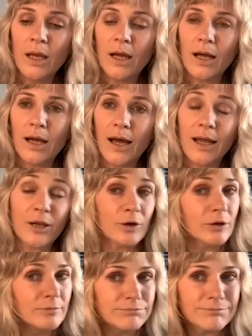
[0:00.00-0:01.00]
I
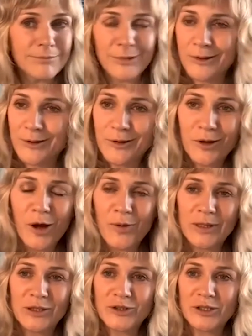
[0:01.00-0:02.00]
know the
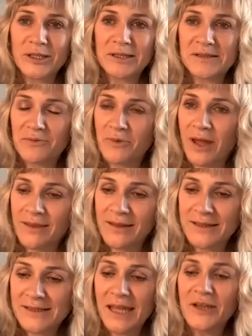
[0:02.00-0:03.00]
coalition is
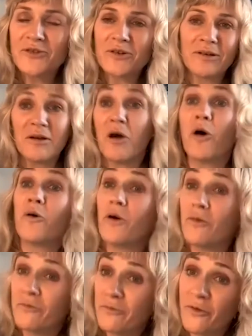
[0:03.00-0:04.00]
rather
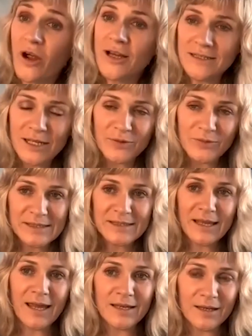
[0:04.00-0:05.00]
frightened, I would
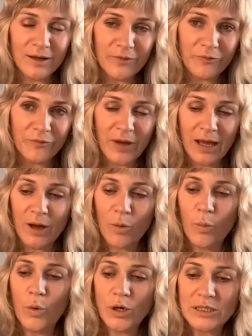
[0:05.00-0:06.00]
say, of
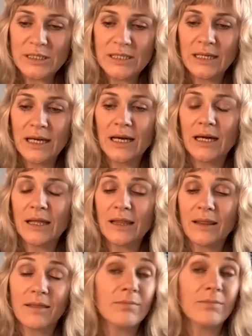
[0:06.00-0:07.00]
what
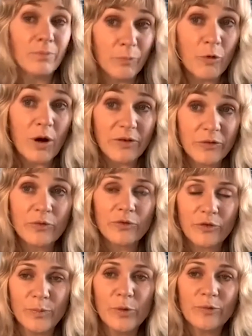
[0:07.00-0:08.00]

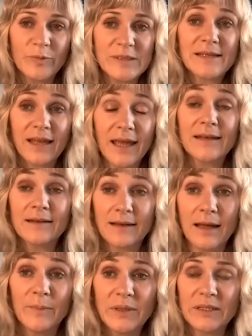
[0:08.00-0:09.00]
grassroots movements can
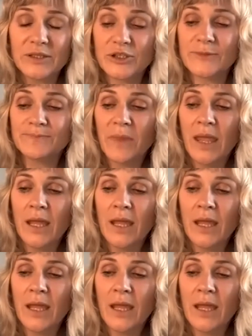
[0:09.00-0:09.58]
accomplish,